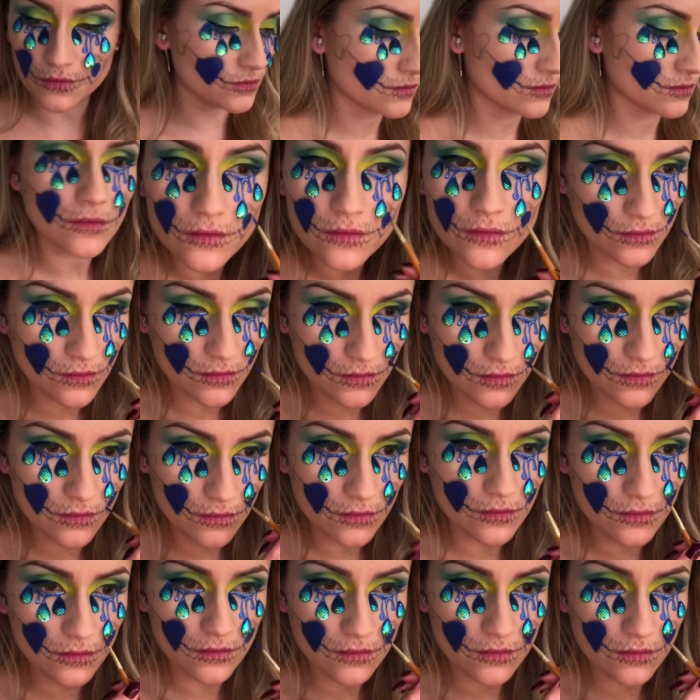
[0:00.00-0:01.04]
in the
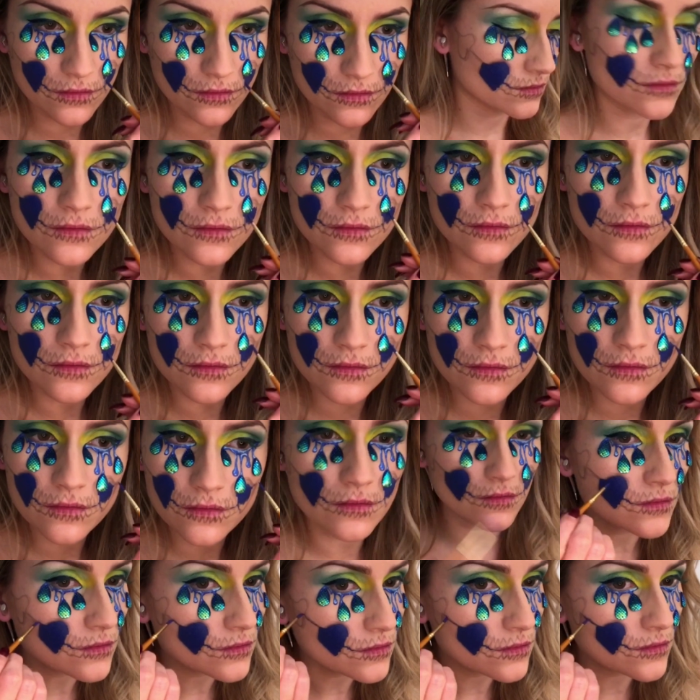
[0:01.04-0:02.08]
negative
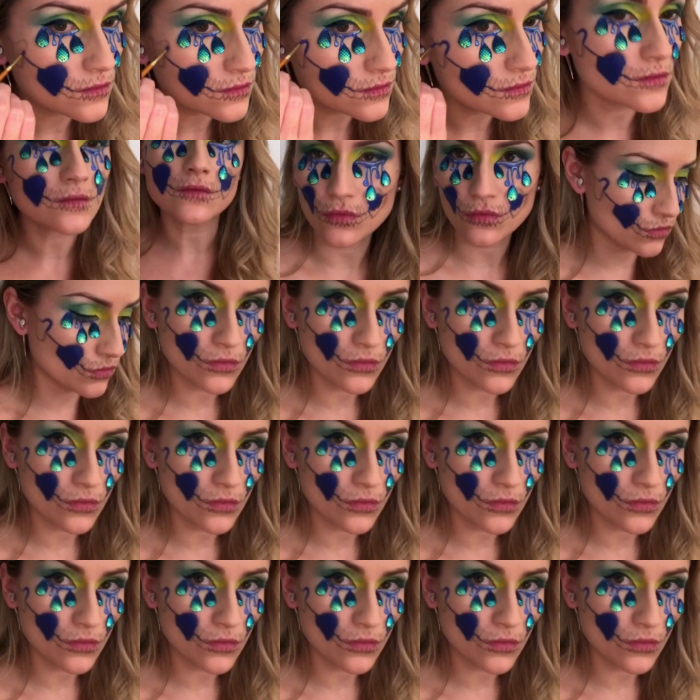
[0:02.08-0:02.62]
space